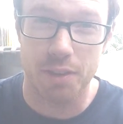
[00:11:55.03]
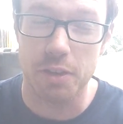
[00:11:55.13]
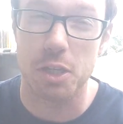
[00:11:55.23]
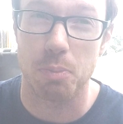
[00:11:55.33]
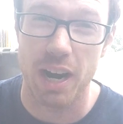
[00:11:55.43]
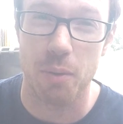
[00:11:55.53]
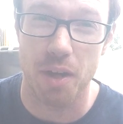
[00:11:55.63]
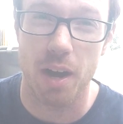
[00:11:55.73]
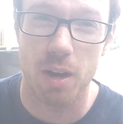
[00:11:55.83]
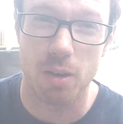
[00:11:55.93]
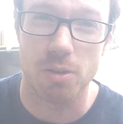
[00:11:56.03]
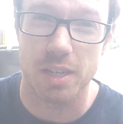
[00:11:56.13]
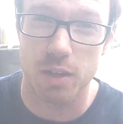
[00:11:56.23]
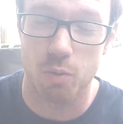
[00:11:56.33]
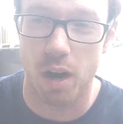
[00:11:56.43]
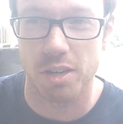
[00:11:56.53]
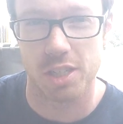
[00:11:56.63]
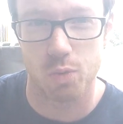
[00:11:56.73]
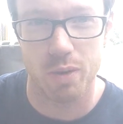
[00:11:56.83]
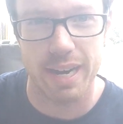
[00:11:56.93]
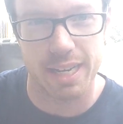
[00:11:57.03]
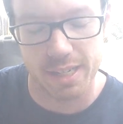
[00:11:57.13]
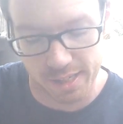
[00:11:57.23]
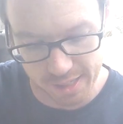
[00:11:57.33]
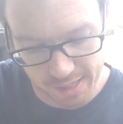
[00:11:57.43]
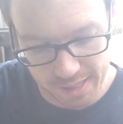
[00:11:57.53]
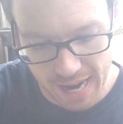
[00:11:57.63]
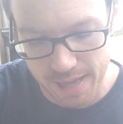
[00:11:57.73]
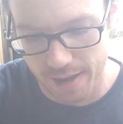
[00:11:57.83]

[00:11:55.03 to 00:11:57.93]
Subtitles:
you spray it with a hose and it washes away. It doesn't stay